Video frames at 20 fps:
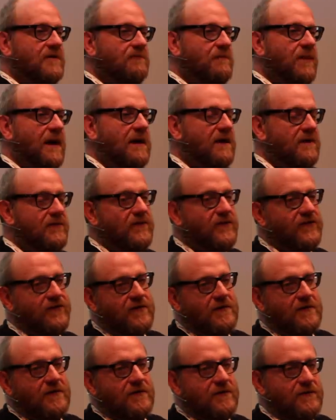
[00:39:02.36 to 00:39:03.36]
balanced,
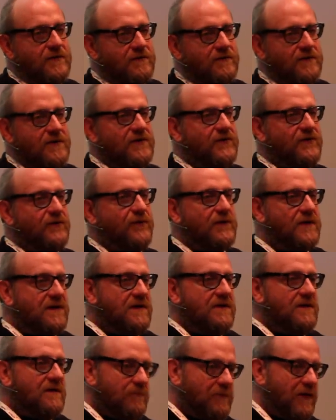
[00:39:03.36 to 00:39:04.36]
noise
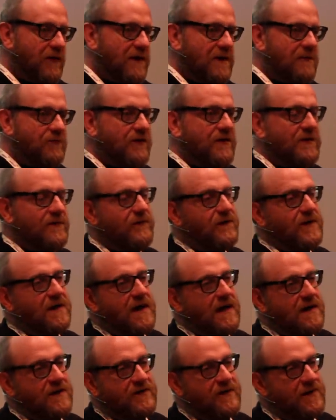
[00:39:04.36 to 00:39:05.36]
free, bulletproof
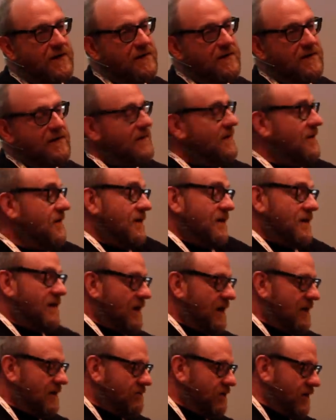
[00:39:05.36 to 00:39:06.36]
connector.
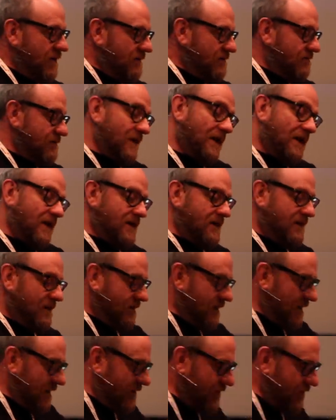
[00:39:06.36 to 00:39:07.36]
Uh, but hey,
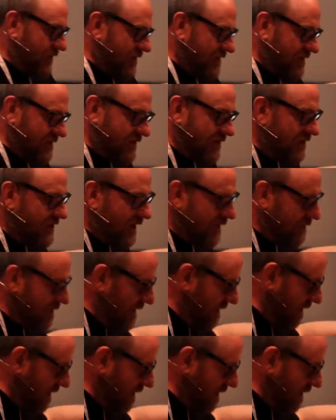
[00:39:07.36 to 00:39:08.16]
that's just how it